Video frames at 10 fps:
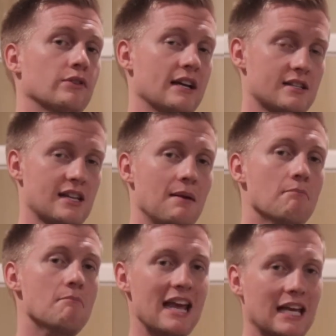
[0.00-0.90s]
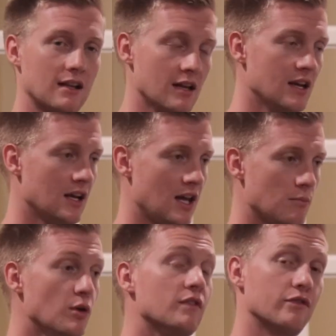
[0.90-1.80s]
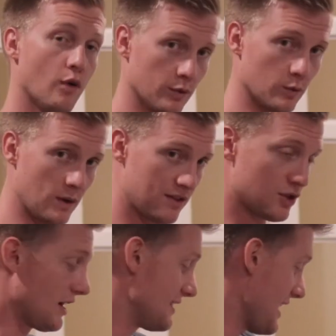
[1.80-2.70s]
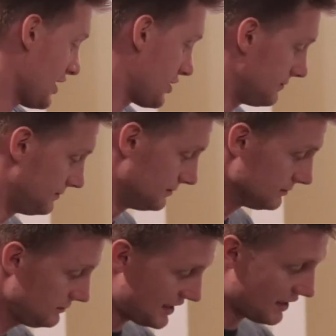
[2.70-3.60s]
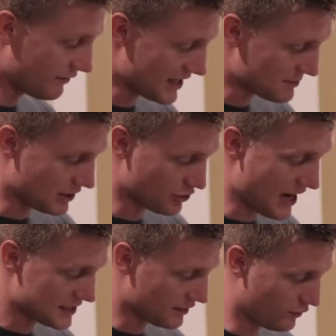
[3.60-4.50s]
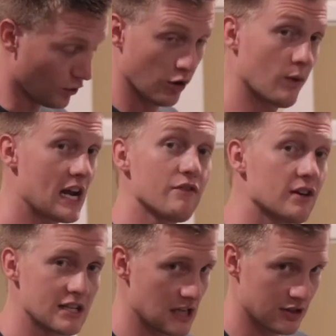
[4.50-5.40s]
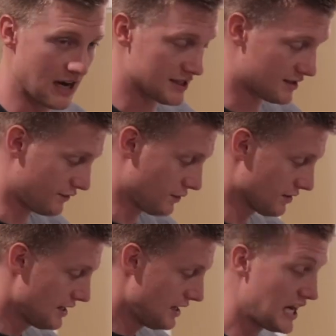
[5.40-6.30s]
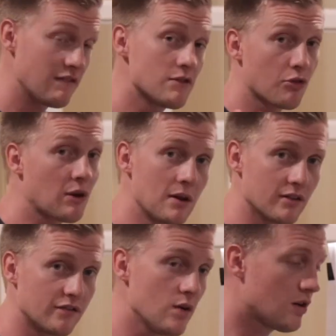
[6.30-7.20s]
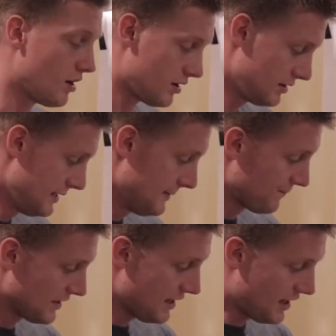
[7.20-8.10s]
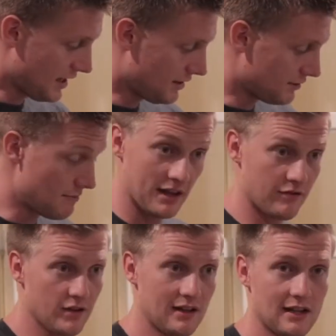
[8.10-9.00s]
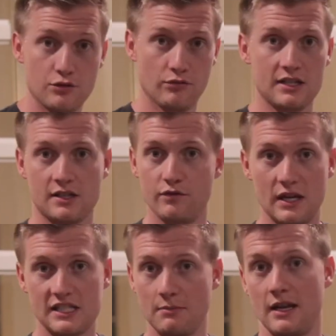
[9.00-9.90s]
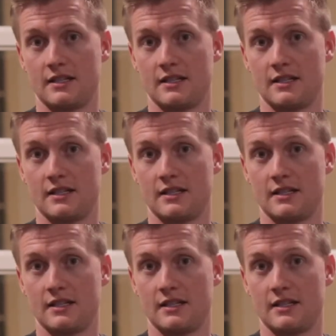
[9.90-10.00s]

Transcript: risk in moving forward with the transaction and the investment that you're asking for, or whatever it is that they're asking for. Even the 3-minute phone call. Make them feel like that's a risk of wasting my